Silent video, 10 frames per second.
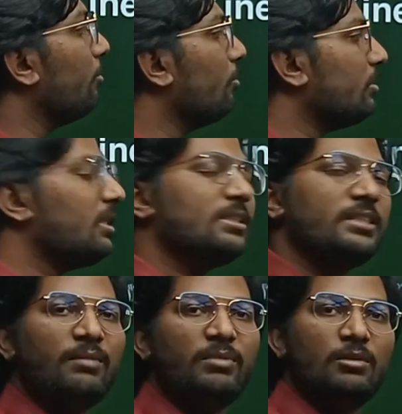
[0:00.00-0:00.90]
you use the
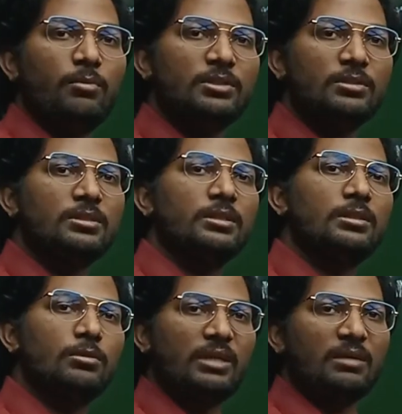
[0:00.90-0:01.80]
same equations
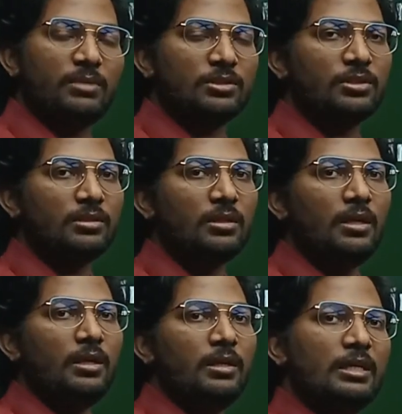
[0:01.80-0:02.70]
in 2 dimension,
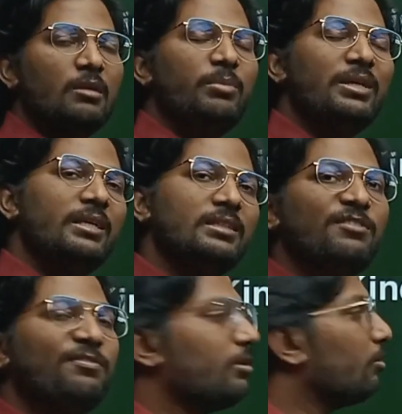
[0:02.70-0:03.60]
it will be
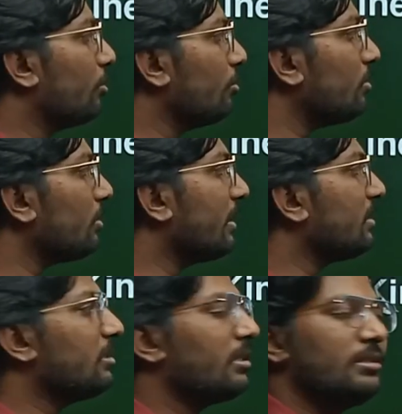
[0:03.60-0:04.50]
easy for you to
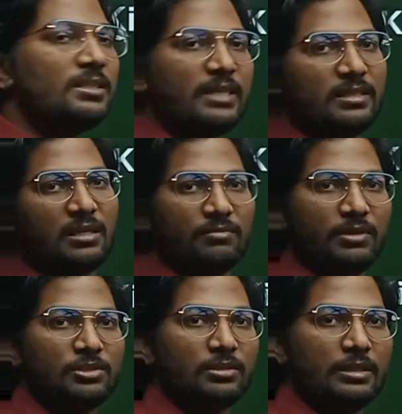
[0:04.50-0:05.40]
consider the sign
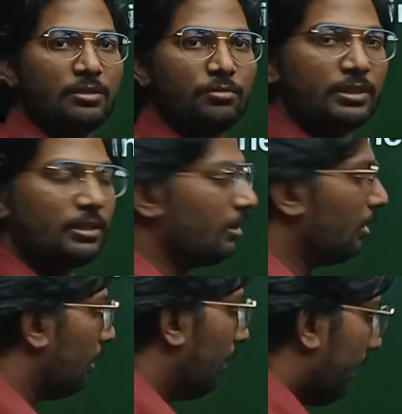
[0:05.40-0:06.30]
convention into it.
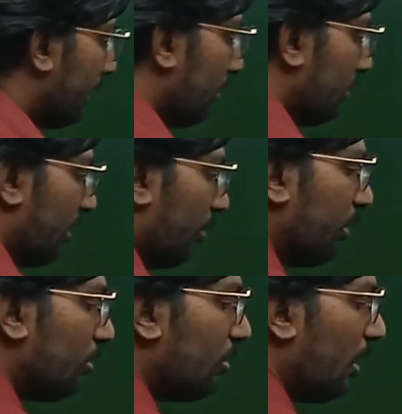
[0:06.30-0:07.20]
And
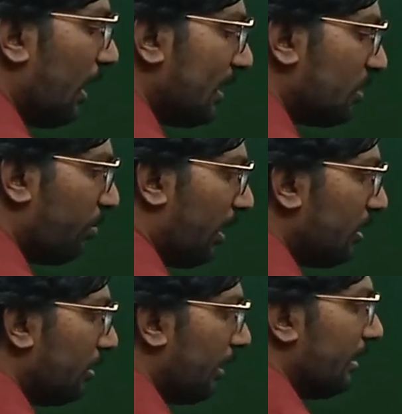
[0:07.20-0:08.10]
coming to the last
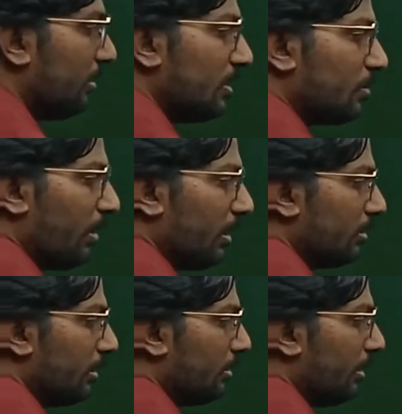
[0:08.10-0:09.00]
part and this part,
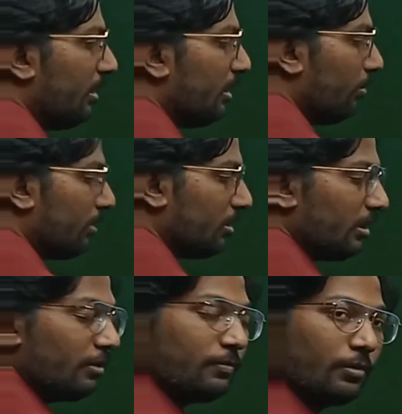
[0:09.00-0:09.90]
the third equation
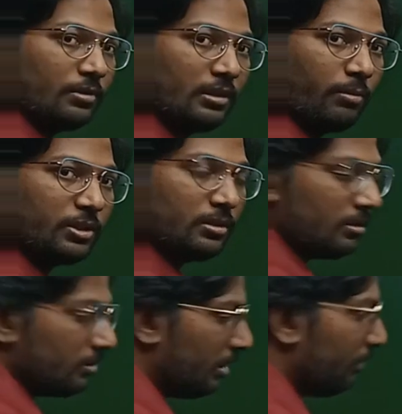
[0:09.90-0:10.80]
and the fourth equation, the